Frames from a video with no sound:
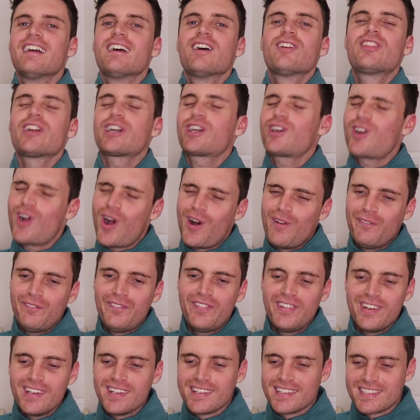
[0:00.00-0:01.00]
The
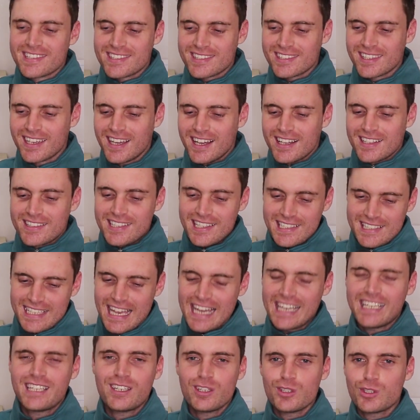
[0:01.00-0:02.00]
confidence to
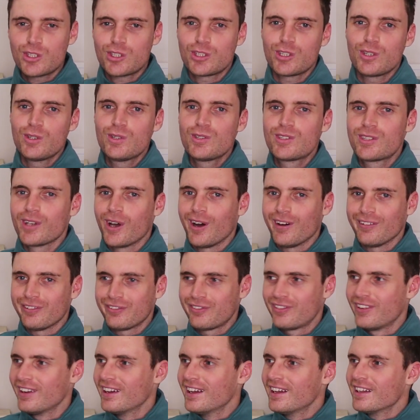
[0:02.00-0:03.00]
take your shoes
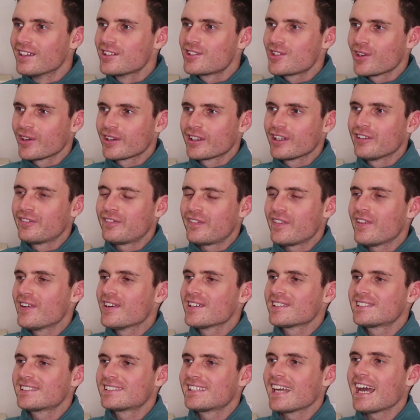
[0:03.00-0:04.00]
off during a
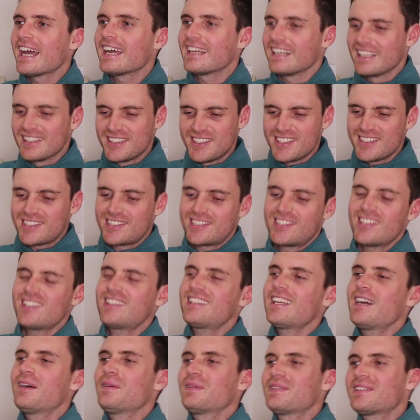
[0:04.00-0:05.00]
first date and just sit
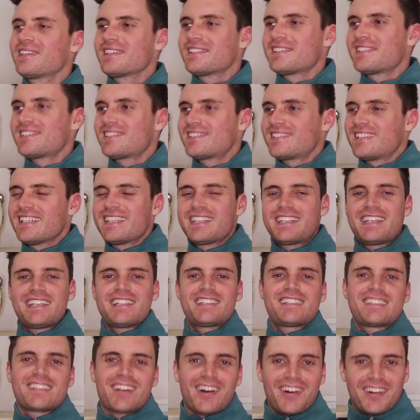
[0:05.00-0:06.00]
there with his stinky
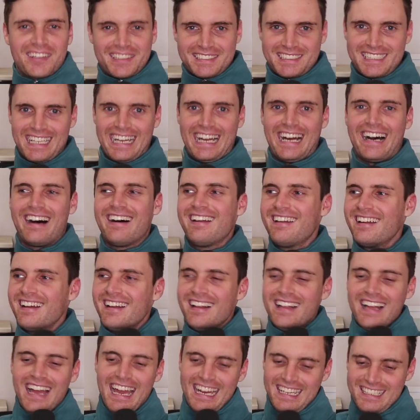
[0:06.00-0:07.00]
socks out,
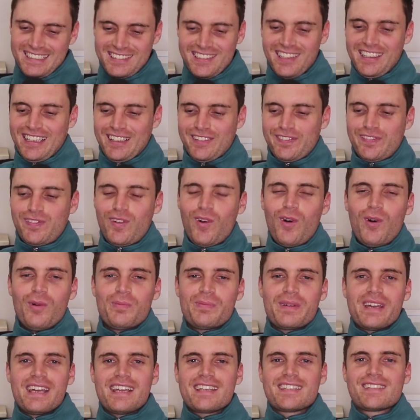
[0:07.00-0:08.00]
and he's got like 4
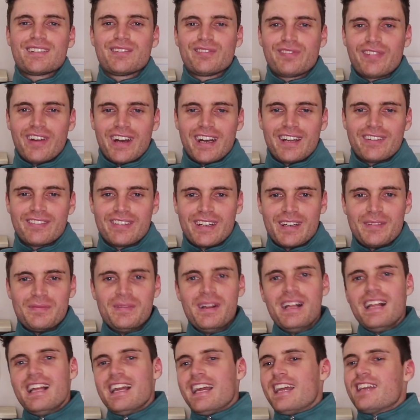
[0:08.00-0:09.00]
beers in front of him.
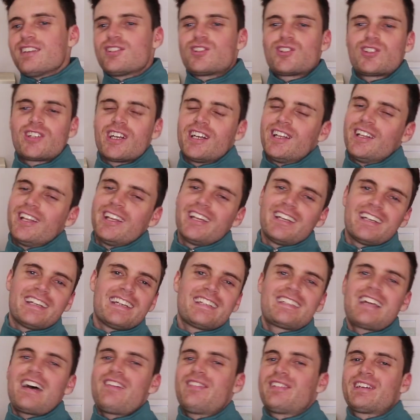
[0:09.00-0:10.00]
He's chilling.
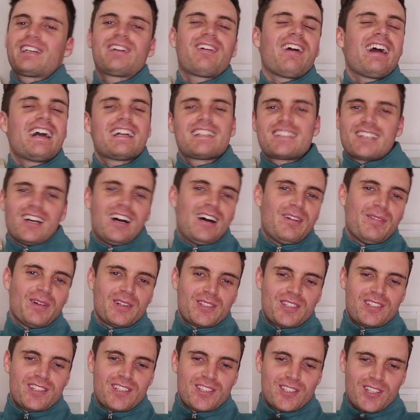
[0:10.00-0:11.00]
He's having a great time
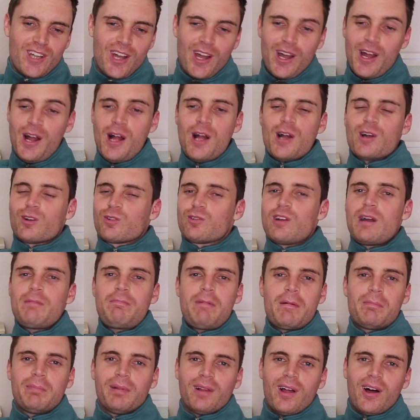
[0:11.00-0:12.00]
watching the show.
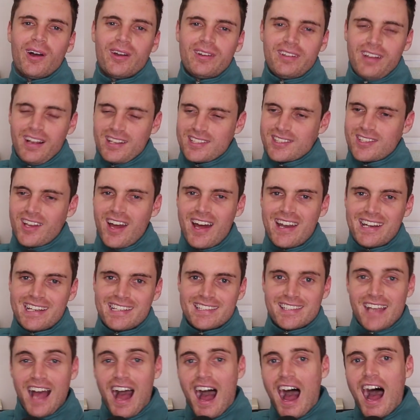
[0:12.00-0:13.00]
Rip a bloke. I signed
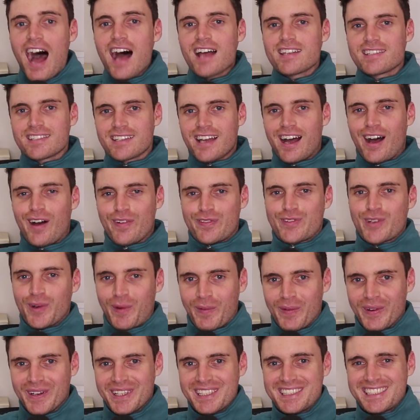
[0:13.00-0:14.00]
his ass
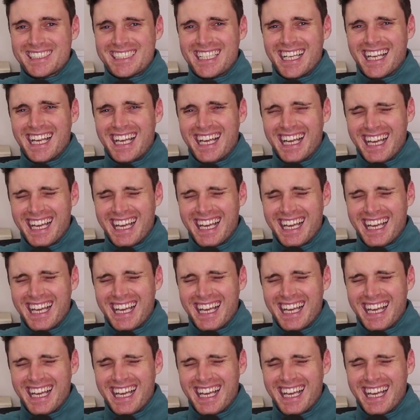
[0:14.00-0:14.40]
afterwards.